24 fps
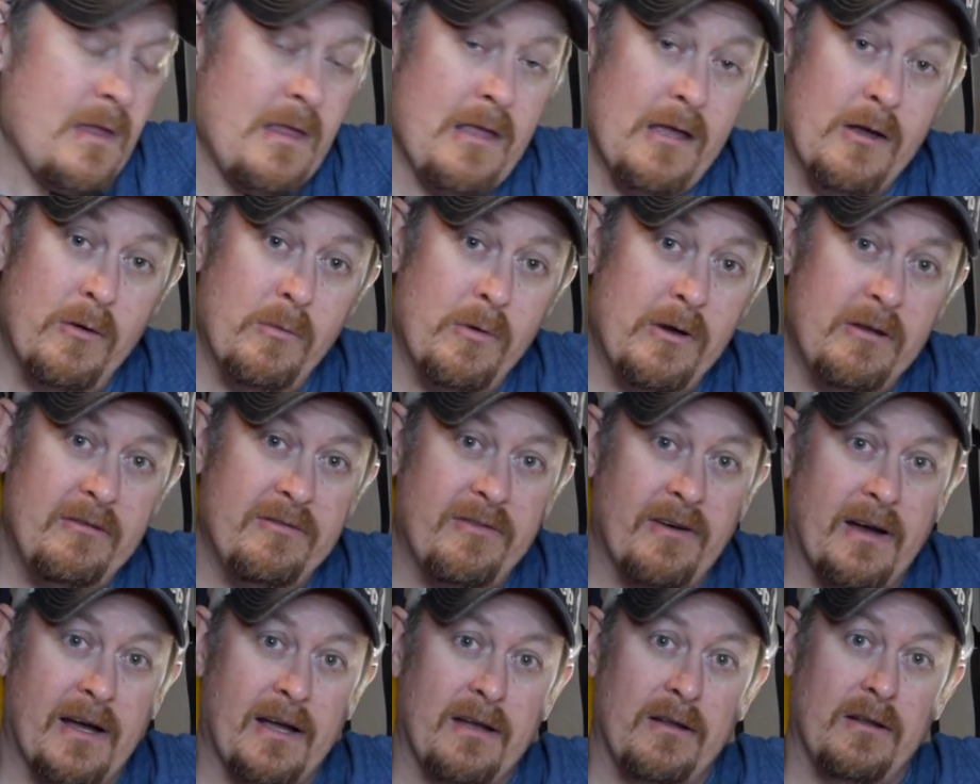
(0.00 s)
wood
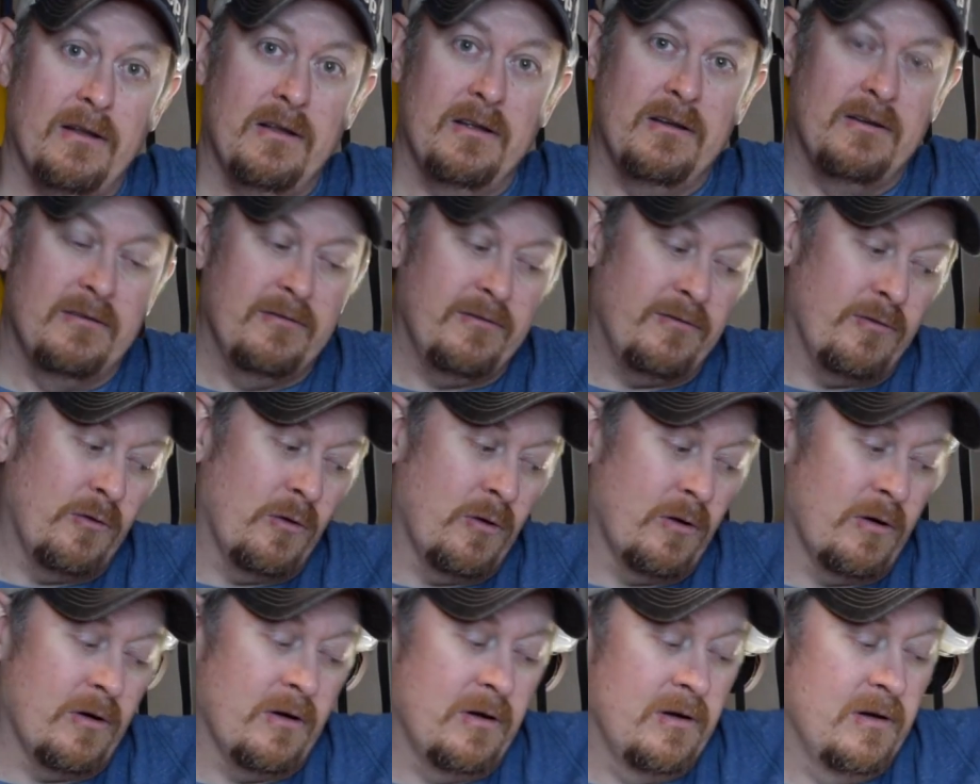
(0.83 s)
file
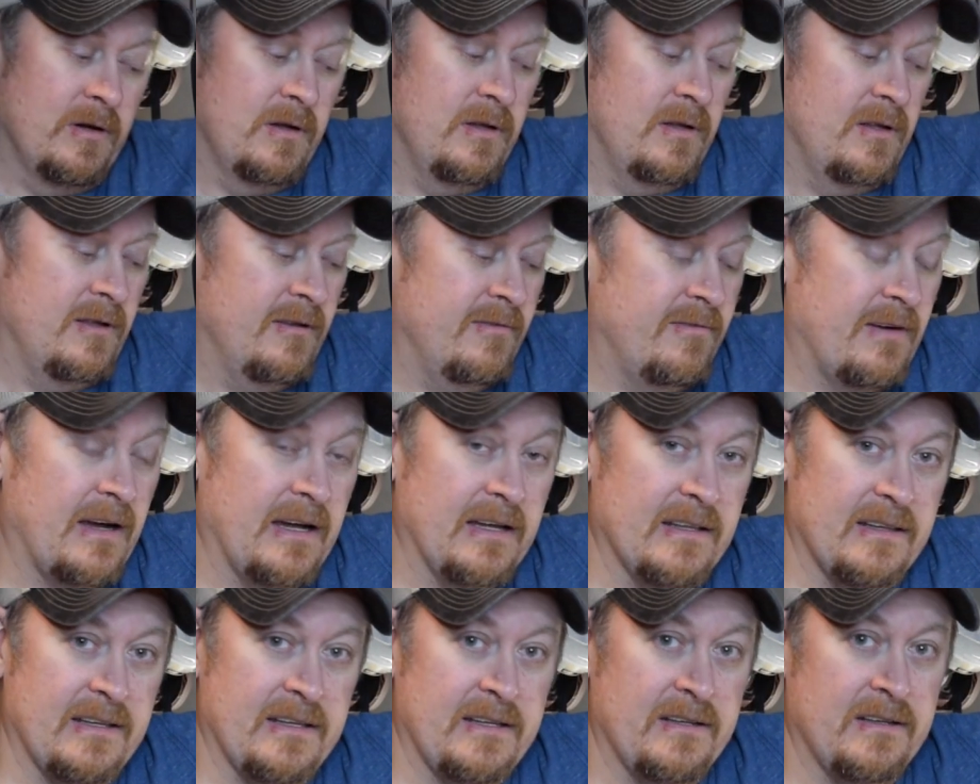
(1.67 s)
for
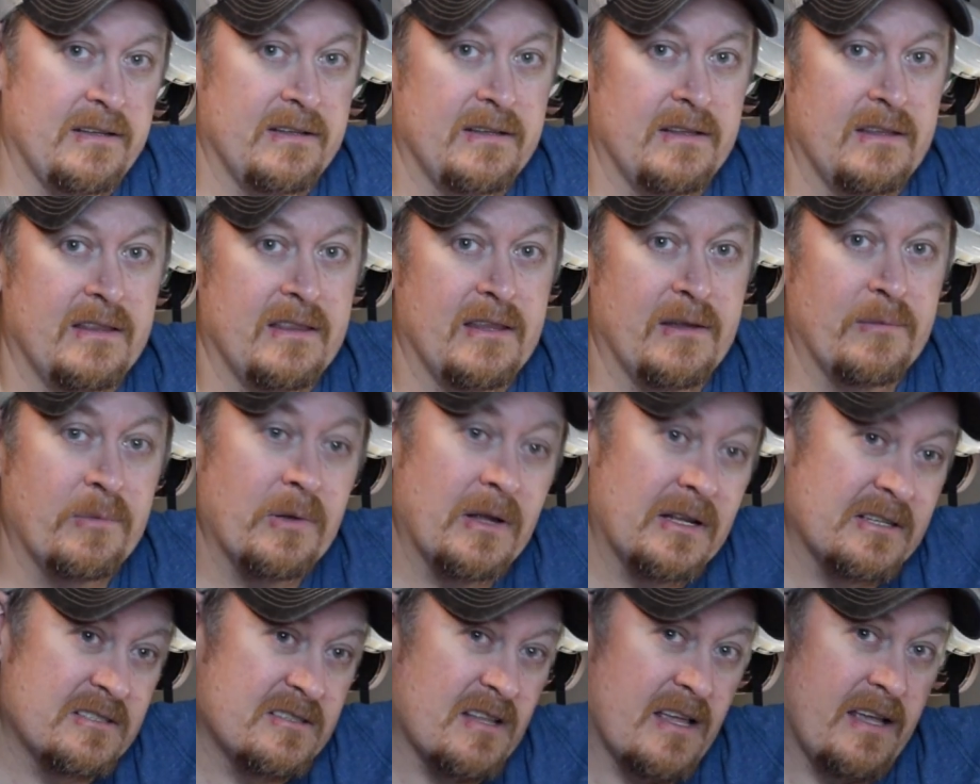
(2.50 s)
filing the
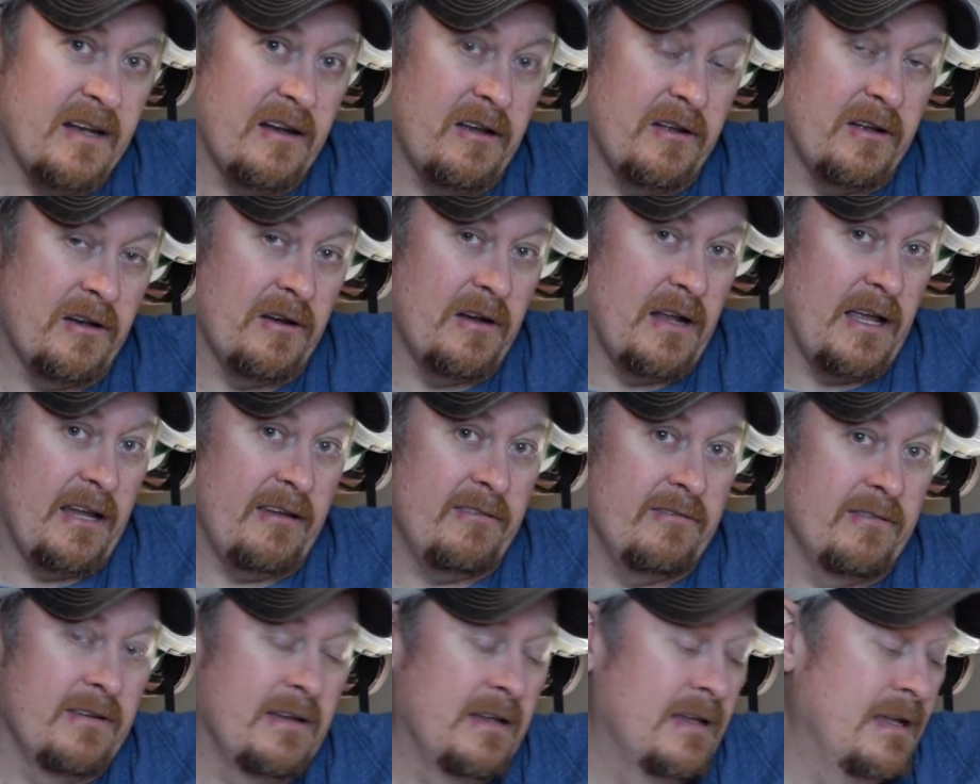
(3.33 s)
plunge line on your
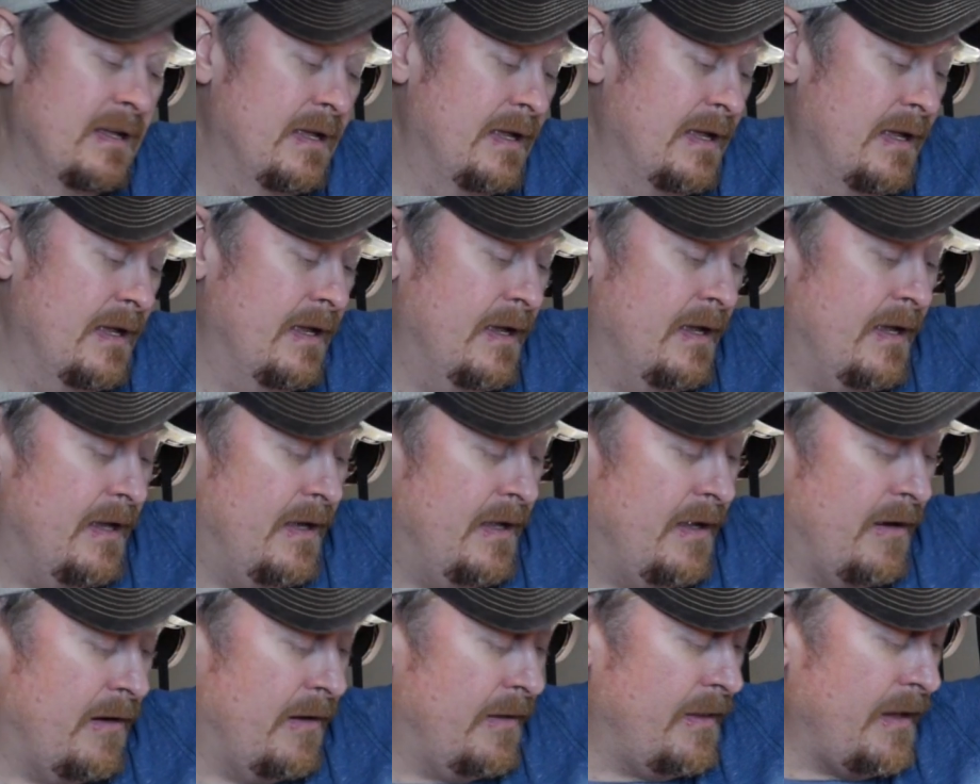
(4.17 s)
knife.
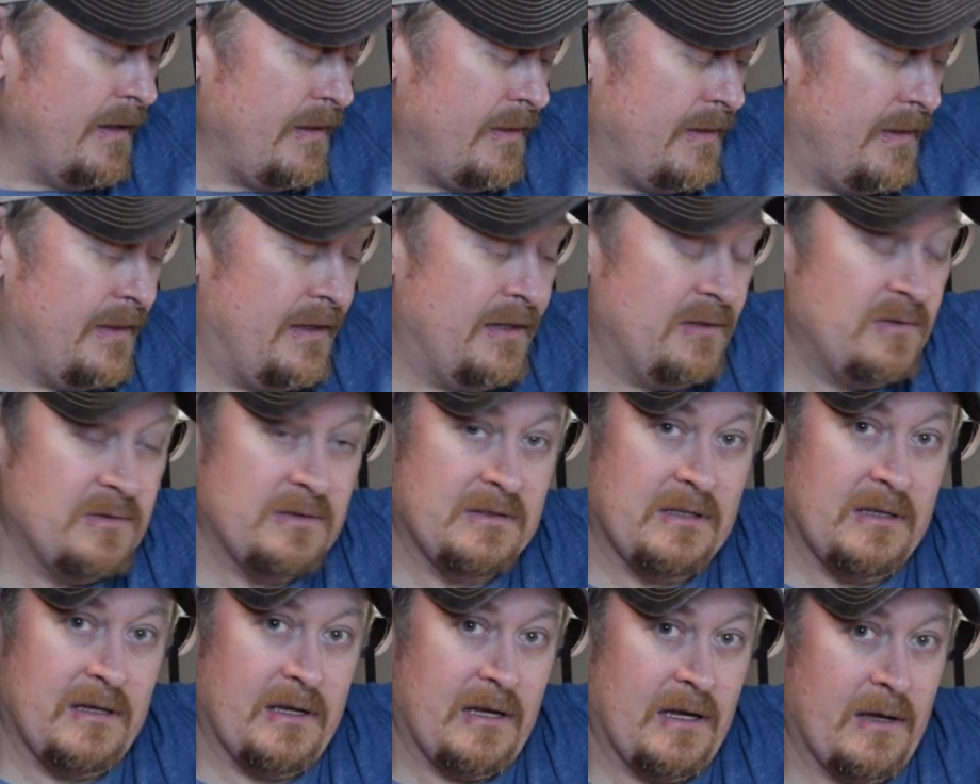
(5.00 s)
Now, I thought that this
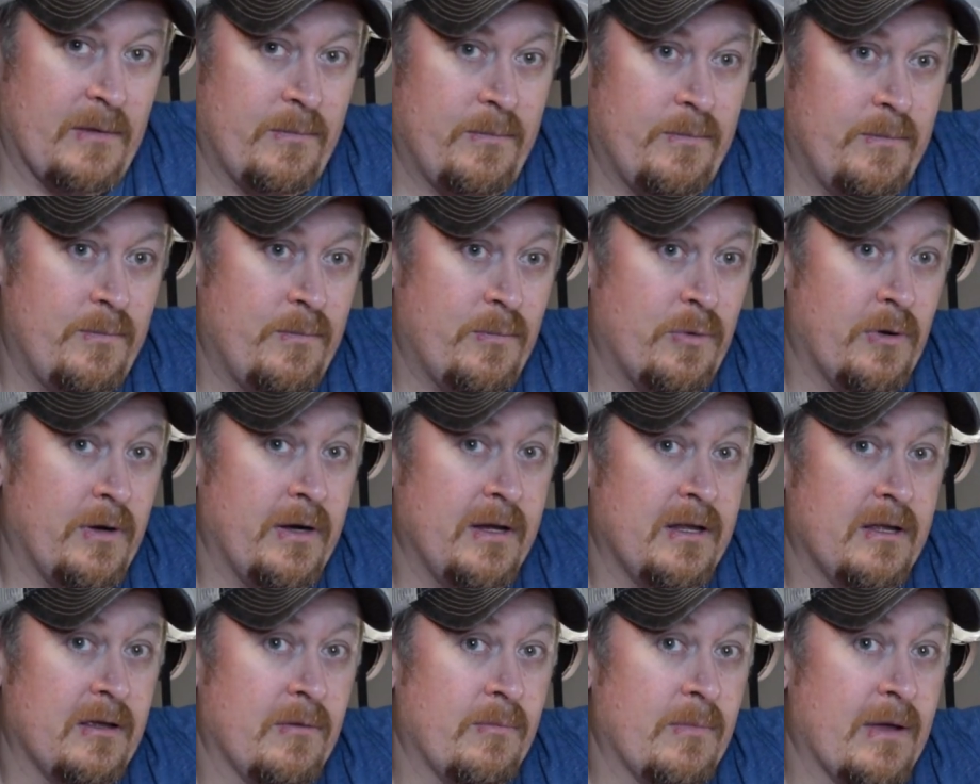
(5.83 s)
was a
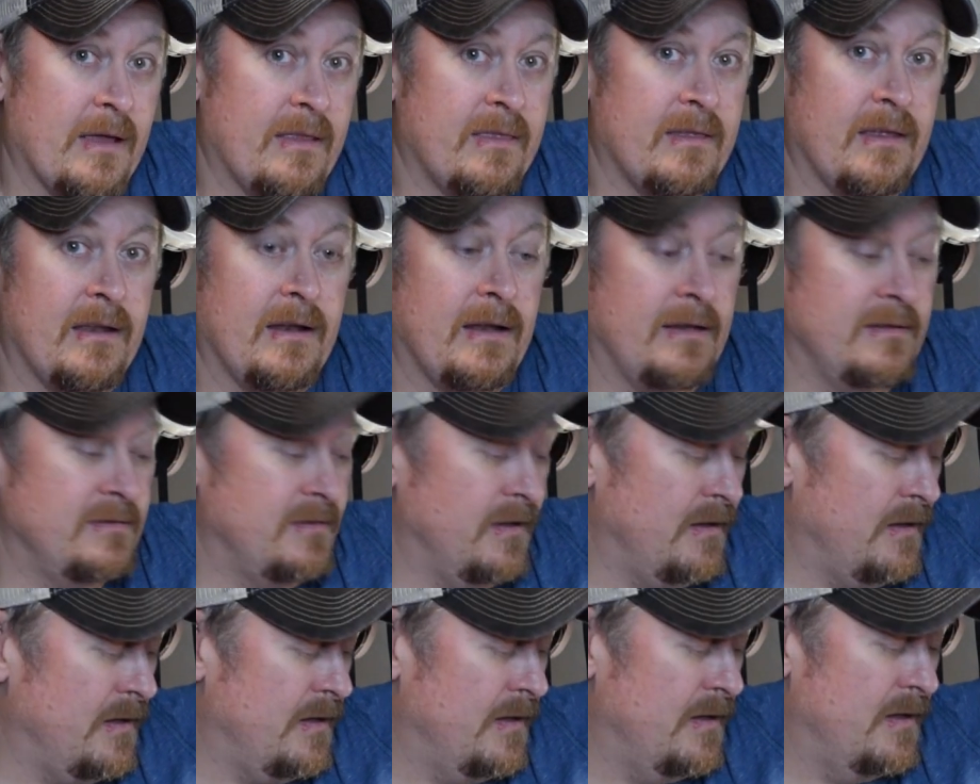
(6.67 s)
pretty good method. I
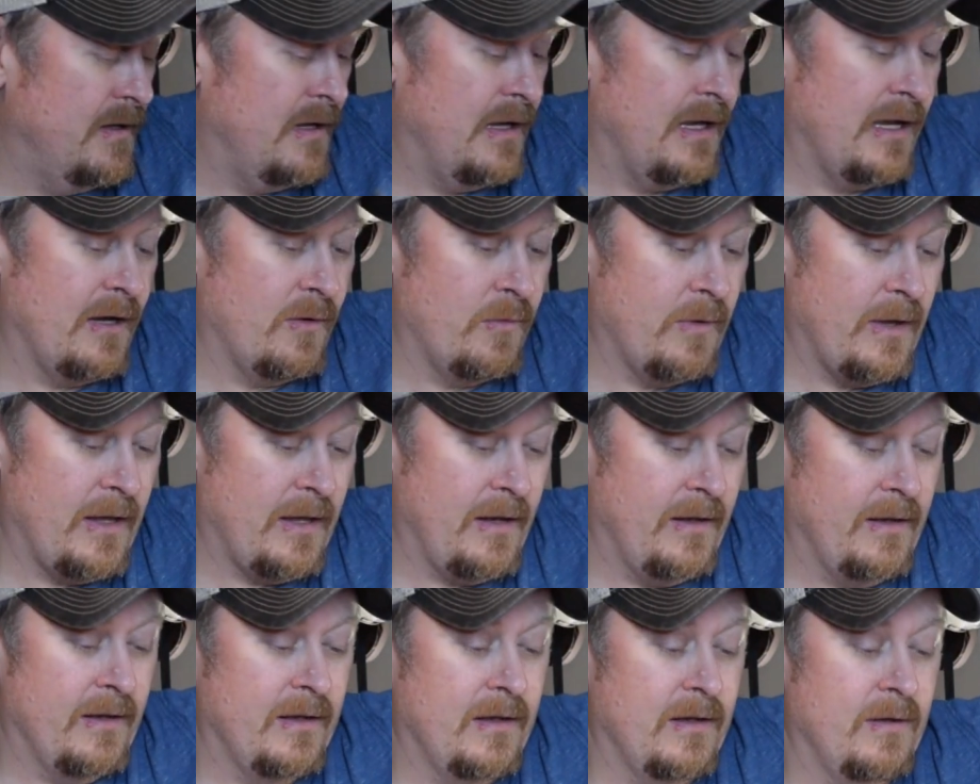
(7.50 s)
saw
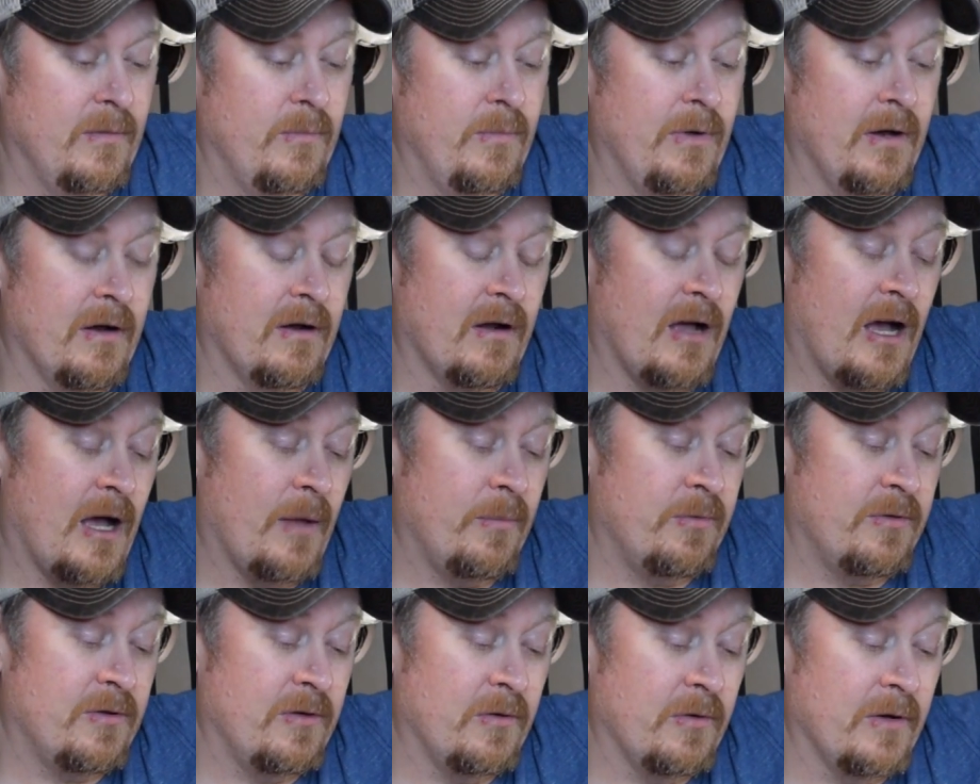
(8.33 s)
Red Beard
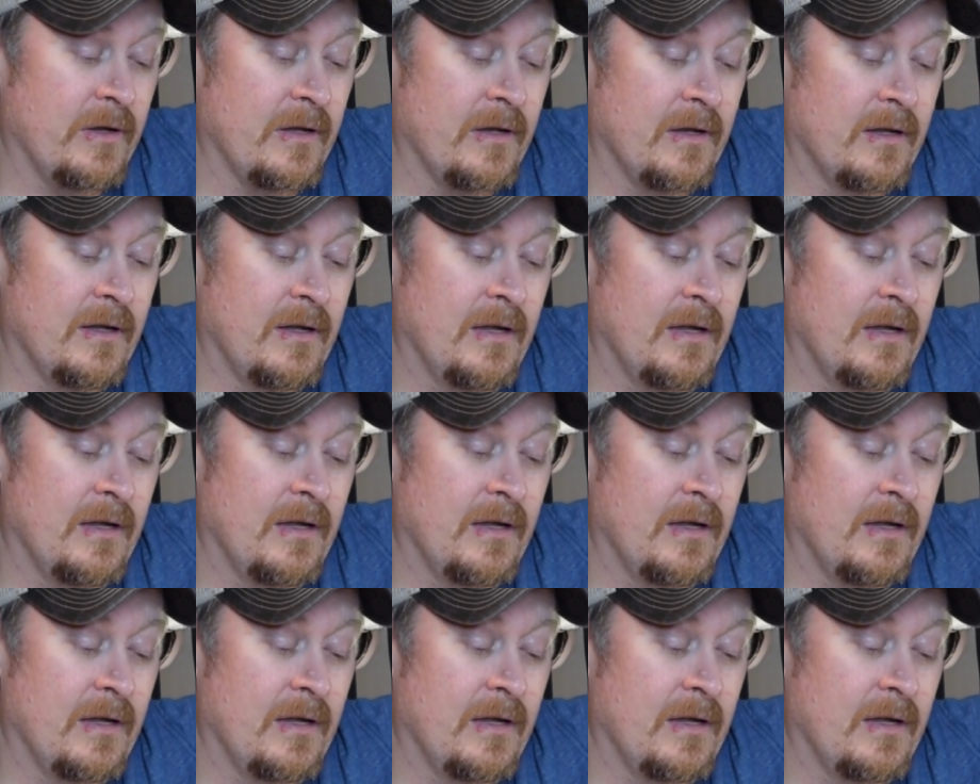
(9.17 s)
Ops do it.